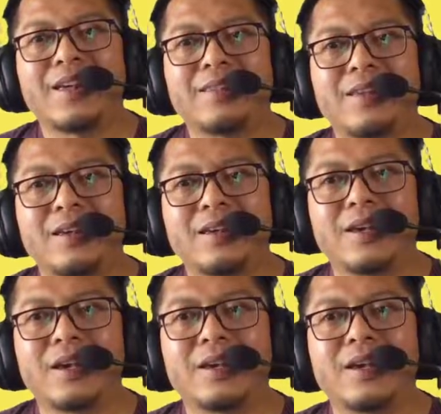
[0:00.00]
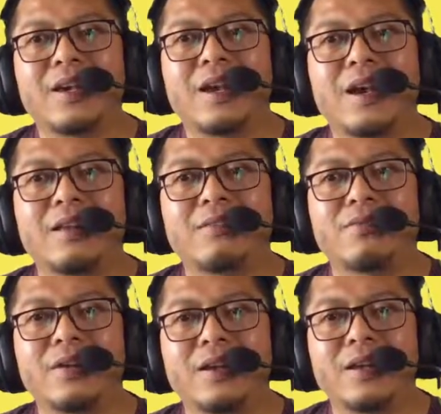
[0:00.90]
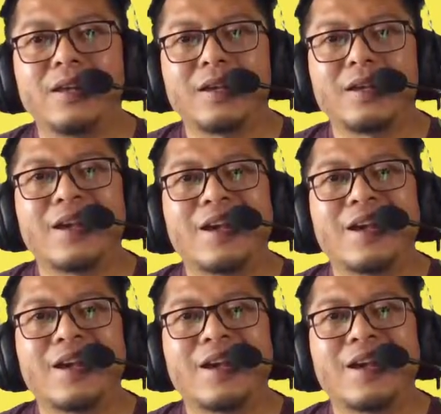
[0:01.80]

thinking, and feeling,